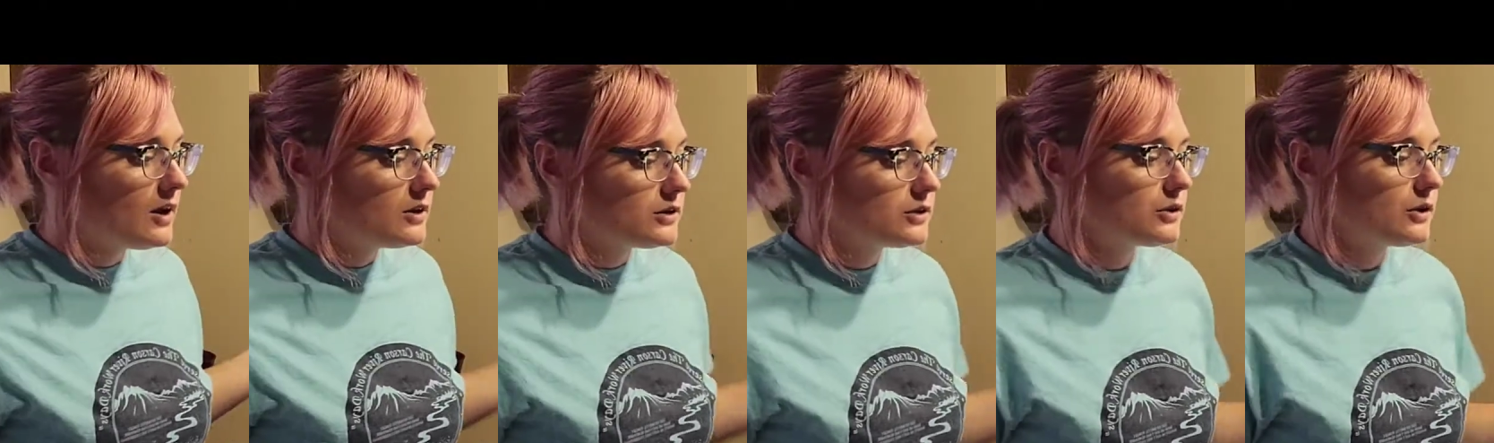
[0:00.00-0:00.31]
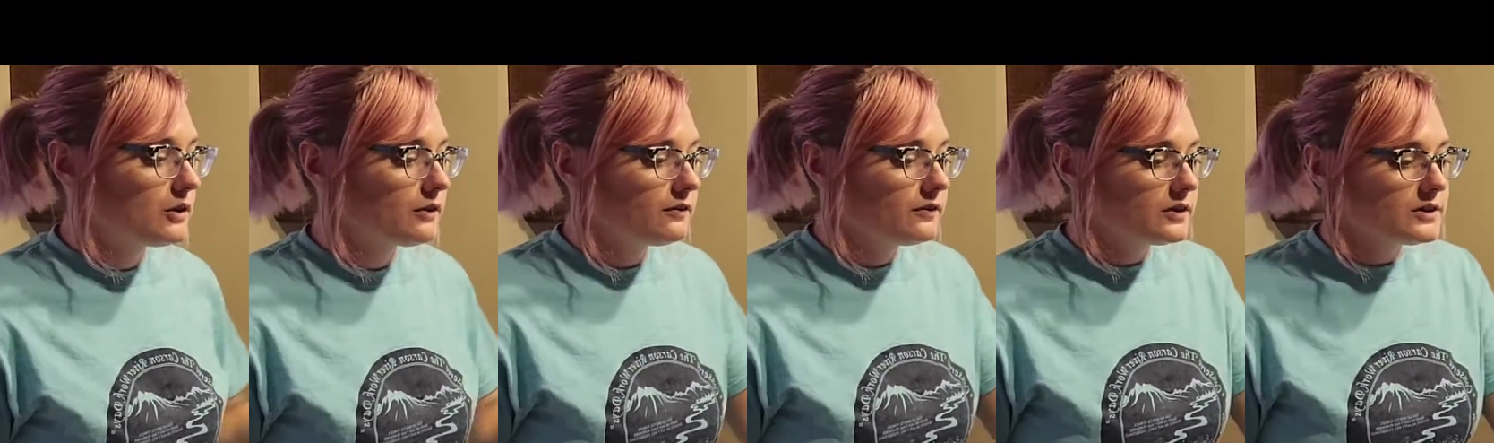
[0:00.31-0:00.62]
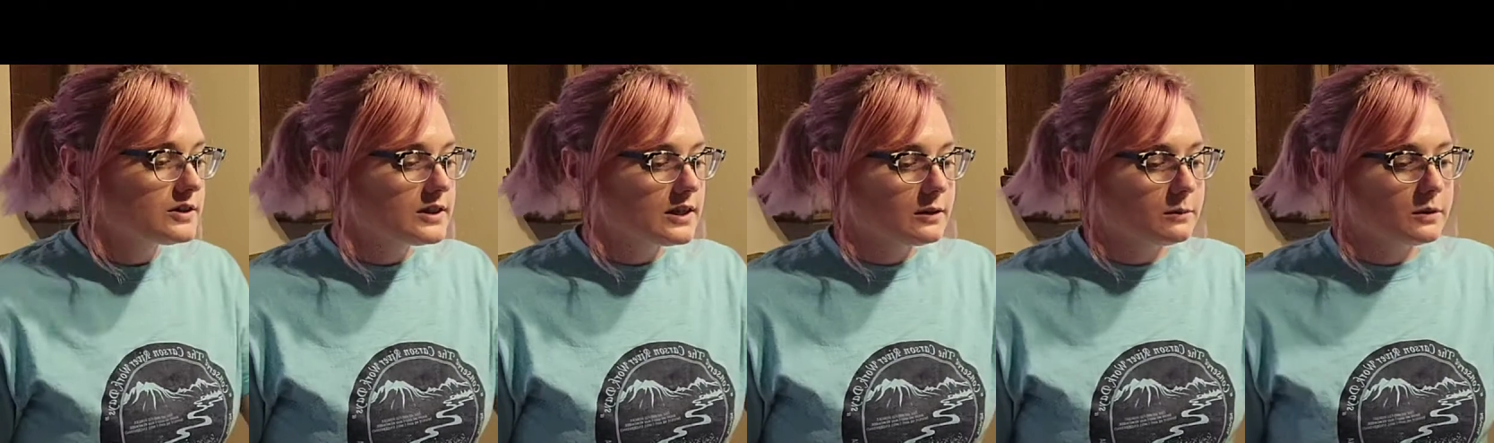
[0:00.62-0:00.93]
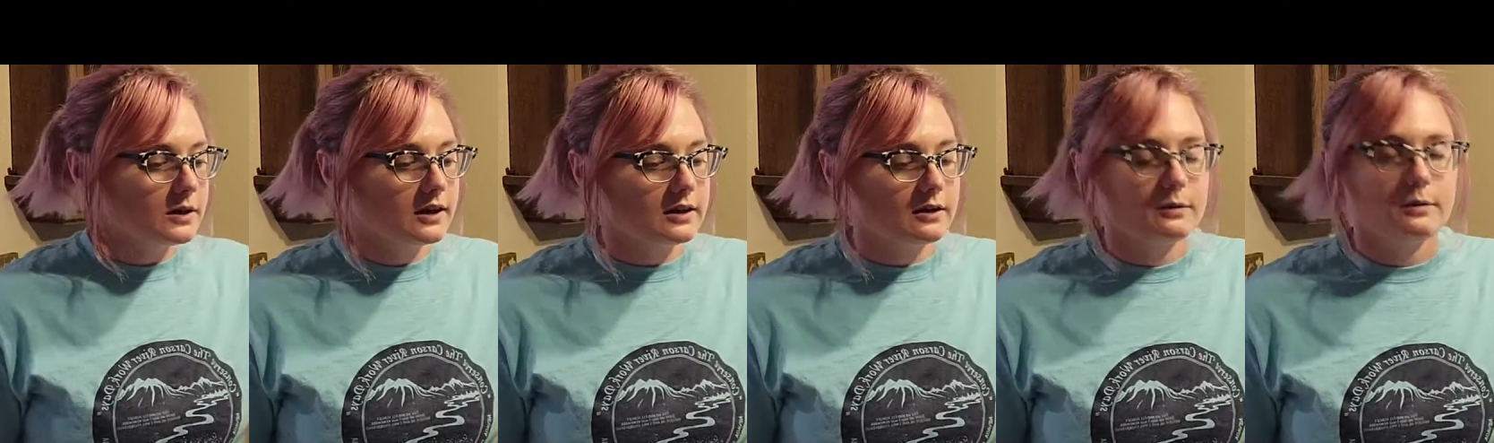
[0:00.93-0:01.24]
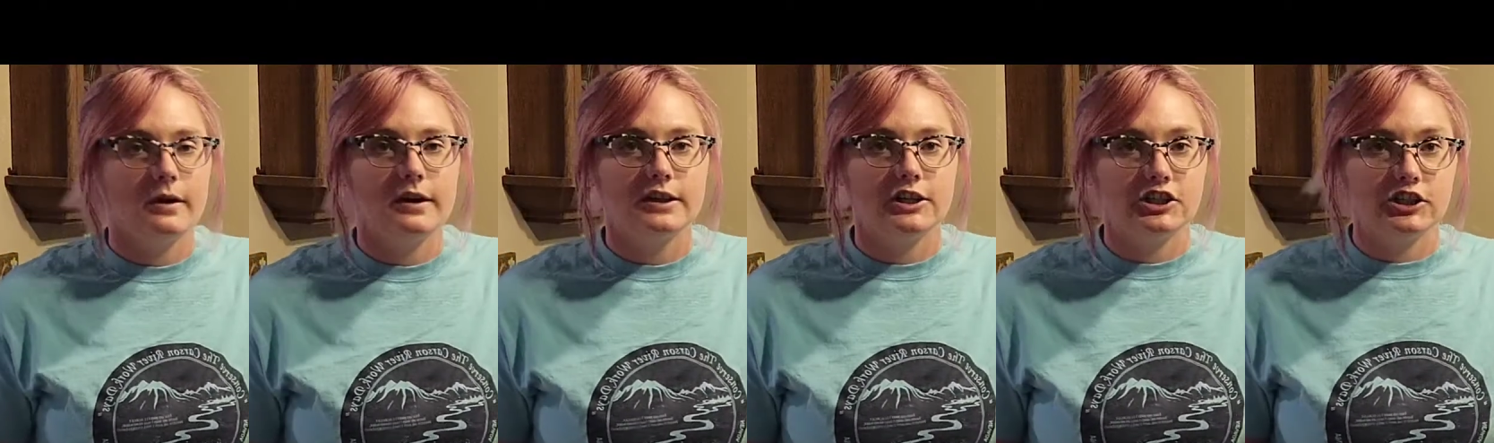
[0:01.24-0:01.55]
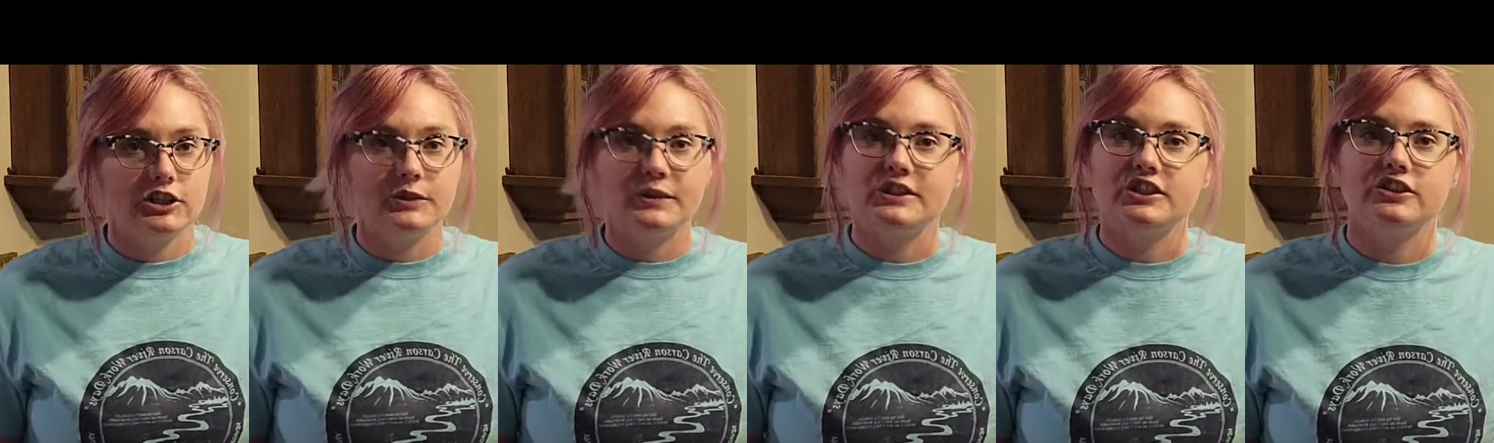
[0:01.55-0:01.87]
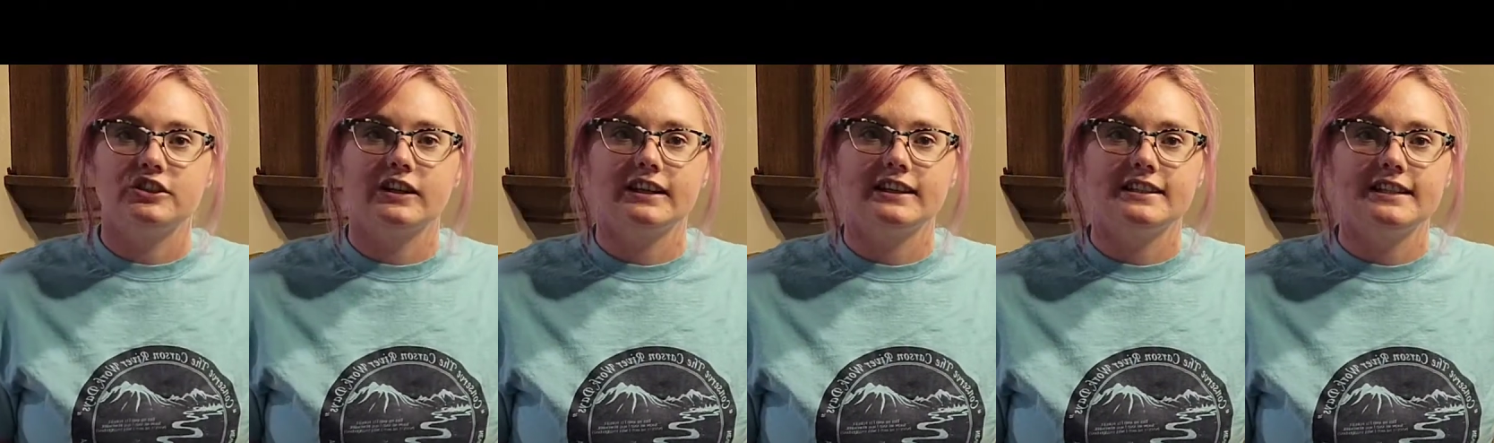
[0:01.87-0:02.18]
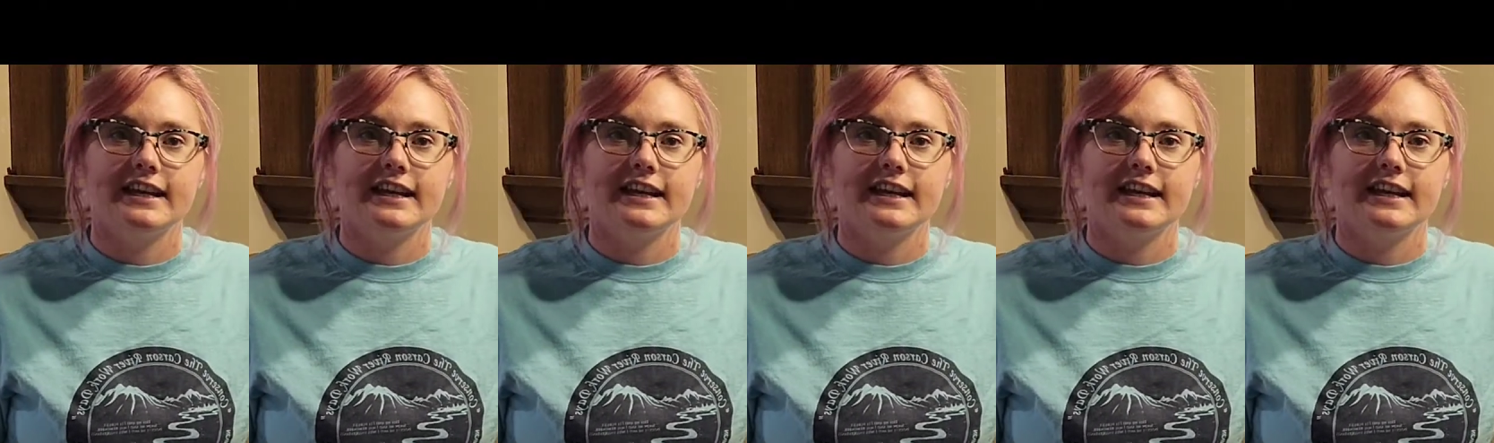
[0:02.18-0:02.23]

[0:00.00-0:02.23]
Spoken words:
So the first thing we're going to want to do is you're going to